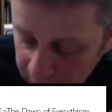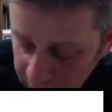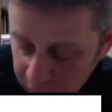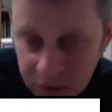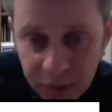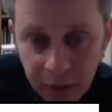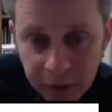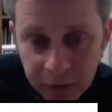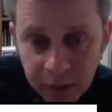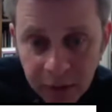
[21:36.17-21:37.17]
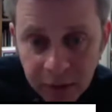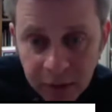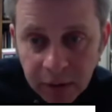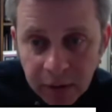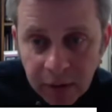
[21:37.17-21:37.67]
to respond to it
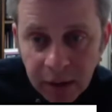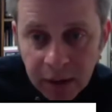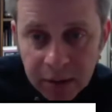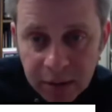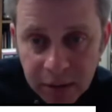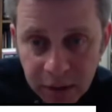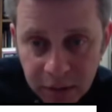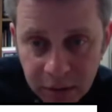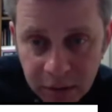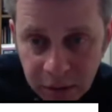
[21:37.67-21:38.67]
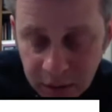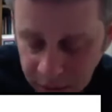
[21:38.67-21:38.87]
as such.